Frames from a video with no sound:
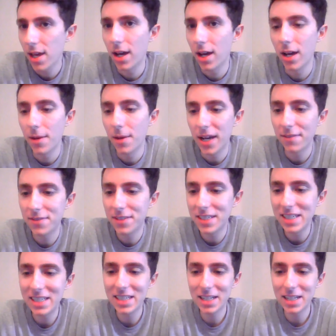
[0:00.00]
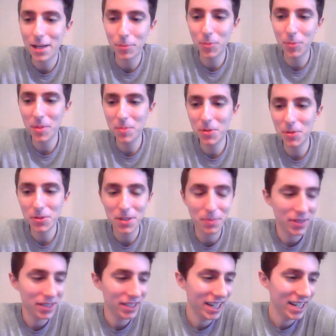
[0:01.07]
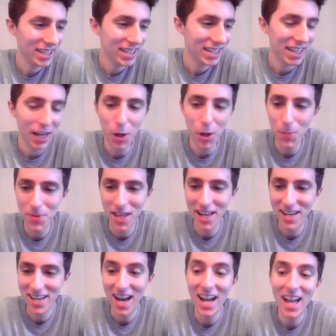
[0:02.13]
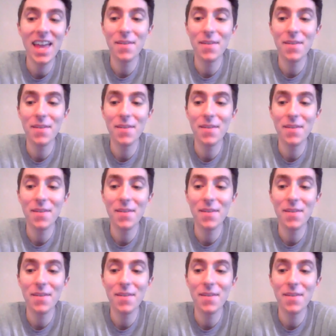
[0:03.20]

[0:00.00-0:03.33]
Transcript: I've seen a couple people complain that they hope that not